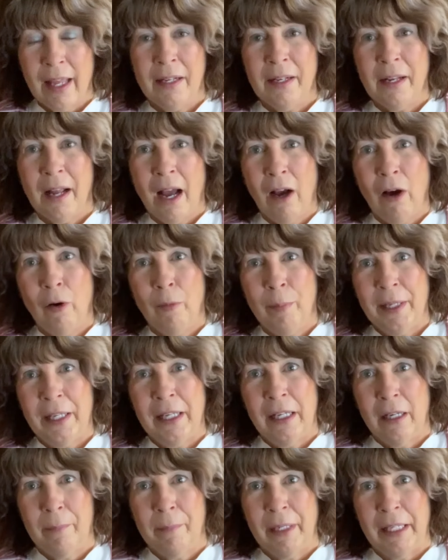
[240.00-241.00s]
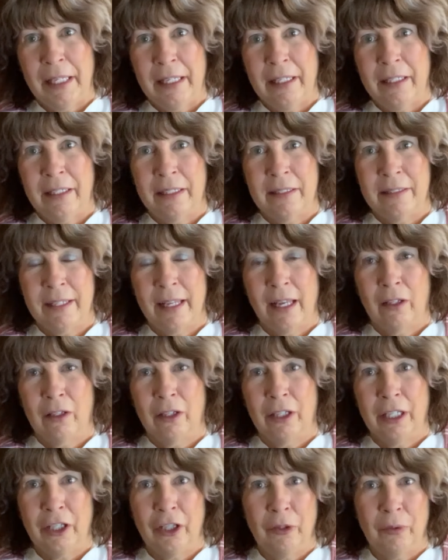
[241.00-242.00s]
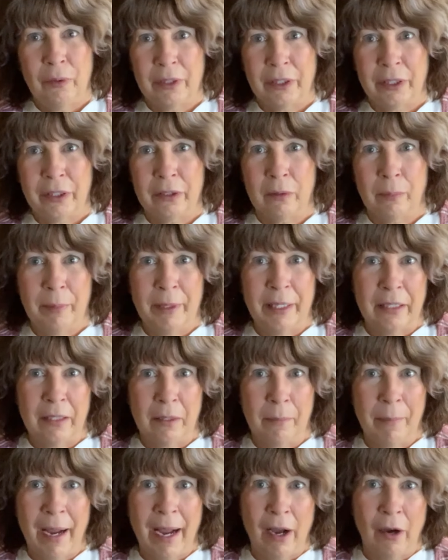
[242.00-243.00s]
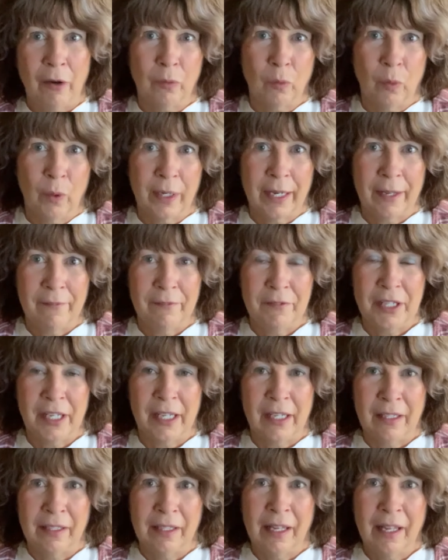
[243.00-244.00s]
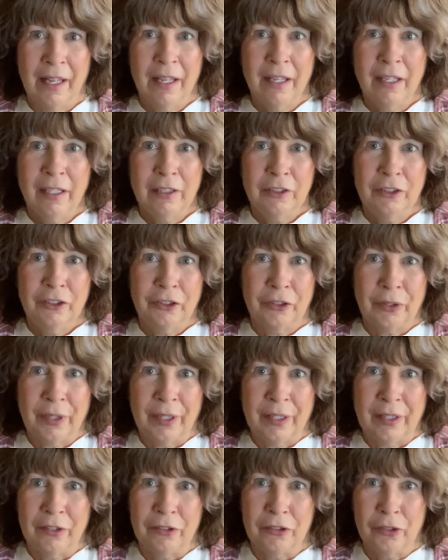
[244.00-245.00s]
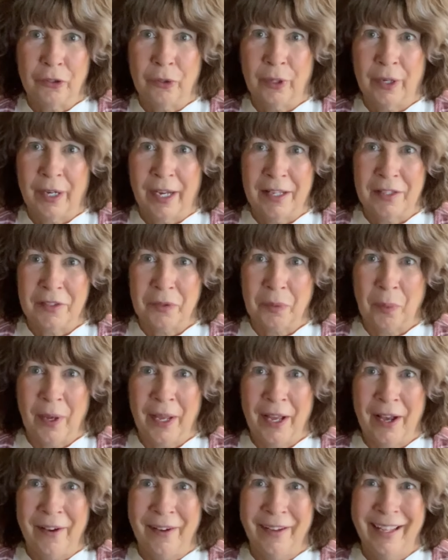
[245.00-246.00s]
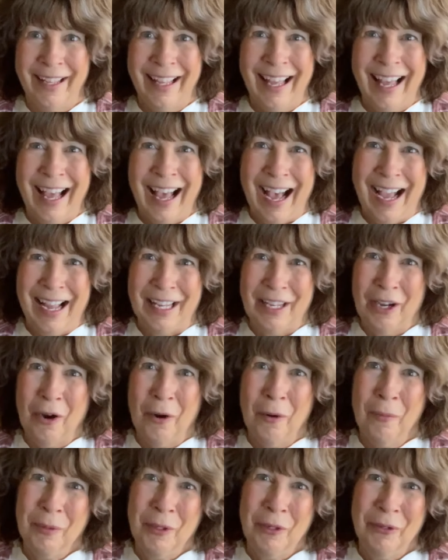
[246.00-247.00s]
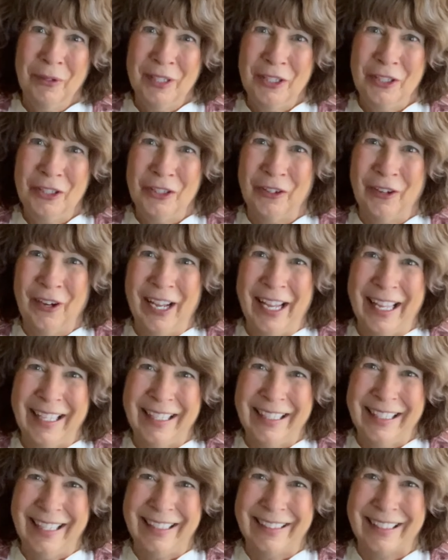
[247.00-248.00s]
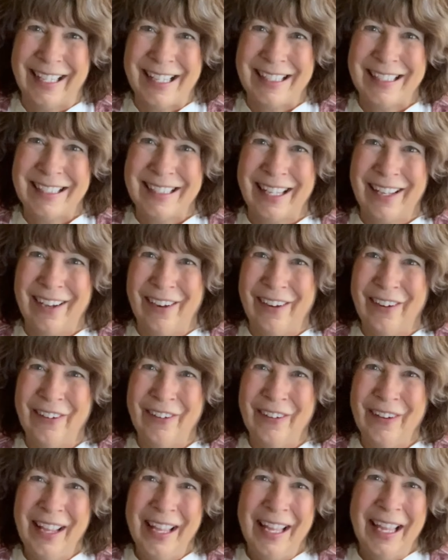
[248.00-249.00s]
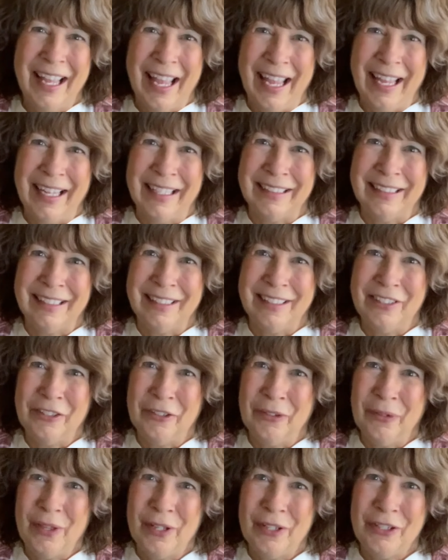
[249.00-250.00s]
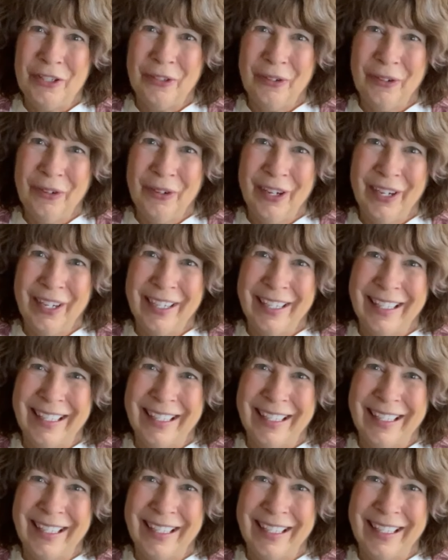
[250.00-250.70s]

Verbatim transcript: and I'll be coming in and telling you a little bit about what I've done during the tour as well. I hope you enjoy it and let's go and do the tour.